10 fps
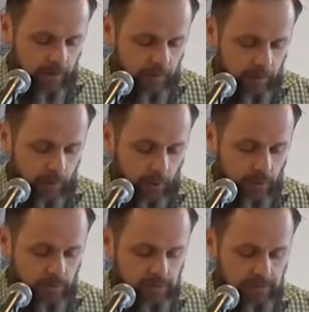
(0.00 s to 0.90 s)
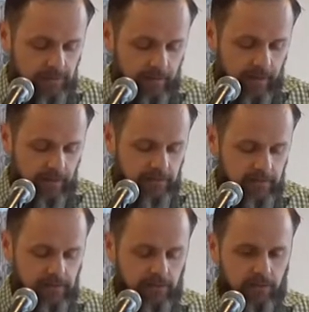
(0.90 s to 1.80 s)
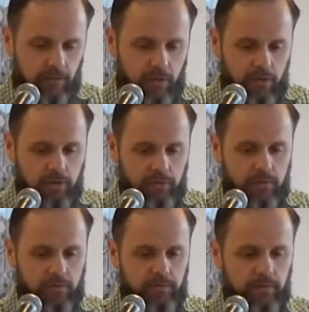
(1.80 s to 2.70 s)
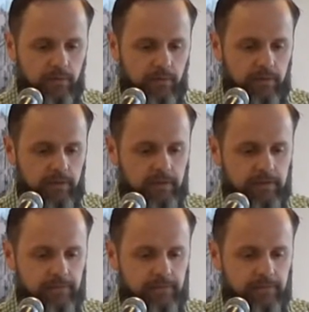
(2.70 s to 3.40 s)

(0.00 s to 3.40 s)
but whose delight is in the law of the Lord.